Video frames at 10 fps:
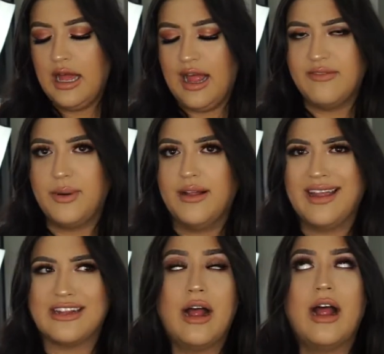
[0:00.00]
I bought
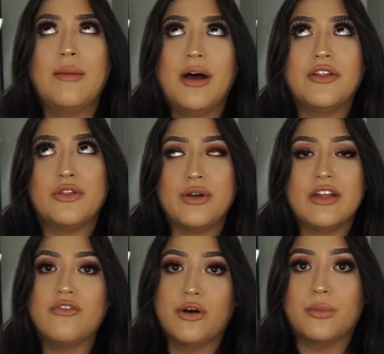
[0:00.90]
like I bought
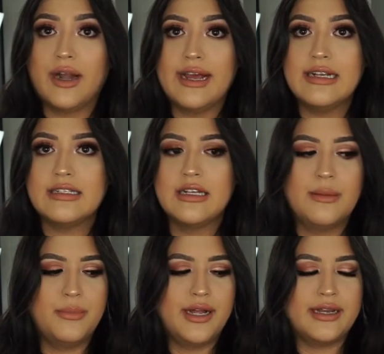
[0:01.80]
three full price,
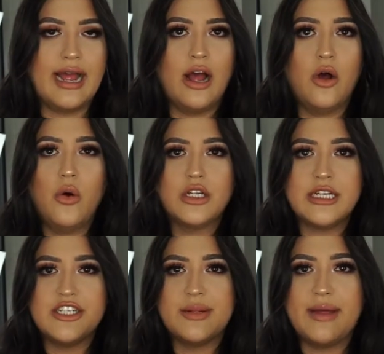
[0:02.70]
but now
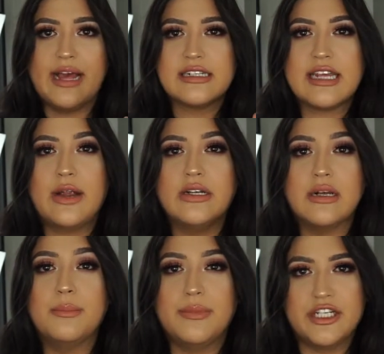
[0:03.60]
T J Maxx carries
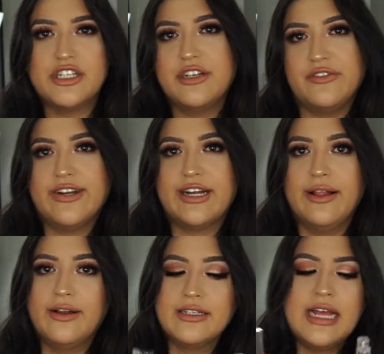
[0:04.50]
a bunch of different
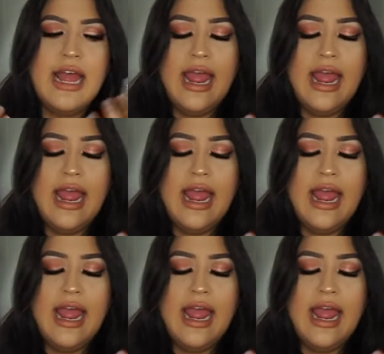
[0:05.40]
colors,